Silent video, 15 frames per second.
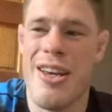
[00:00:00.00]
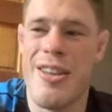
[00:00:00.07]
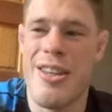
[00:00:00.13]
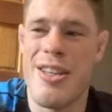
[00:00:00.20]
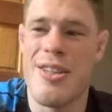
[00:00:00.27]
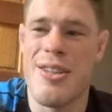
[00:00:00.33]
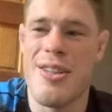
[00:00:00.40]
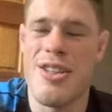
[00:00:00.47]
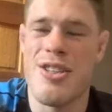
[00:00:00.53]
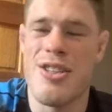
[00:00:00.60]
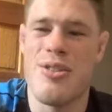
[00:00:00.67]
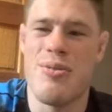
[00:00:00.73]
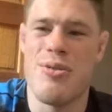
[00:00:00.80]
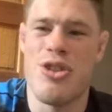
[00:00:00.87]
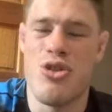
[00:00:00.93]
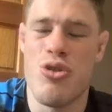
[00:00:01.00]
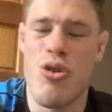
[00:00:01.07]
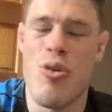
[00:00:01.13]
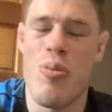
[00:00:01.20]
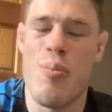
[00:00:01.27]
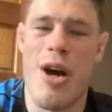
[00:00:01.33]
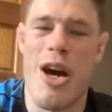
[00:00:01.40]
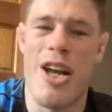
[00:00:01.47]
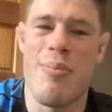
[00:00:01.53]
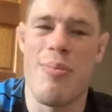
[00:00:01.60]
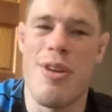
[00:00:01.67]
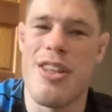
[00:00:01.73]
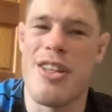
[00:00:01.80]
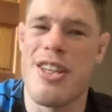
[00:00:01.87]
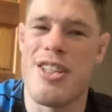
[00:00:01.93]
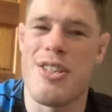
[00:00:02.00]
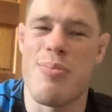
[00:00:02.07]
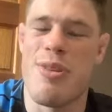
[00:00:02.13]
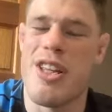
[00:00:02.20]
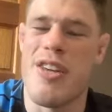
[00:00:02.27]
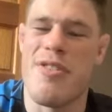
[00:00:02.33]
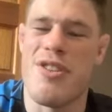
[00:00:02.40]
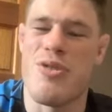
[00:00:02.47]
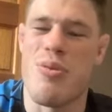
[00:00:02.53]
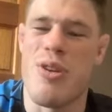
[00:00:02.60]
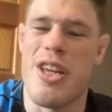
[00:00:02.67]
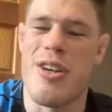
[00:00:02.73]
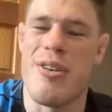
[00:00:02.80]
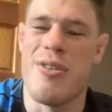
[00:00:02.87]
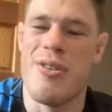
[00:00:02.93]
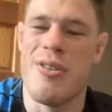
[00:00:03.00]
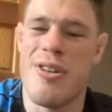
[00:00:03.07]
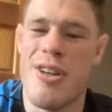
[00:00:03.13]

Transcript: there's a strong part of me that doesn't believe it's real,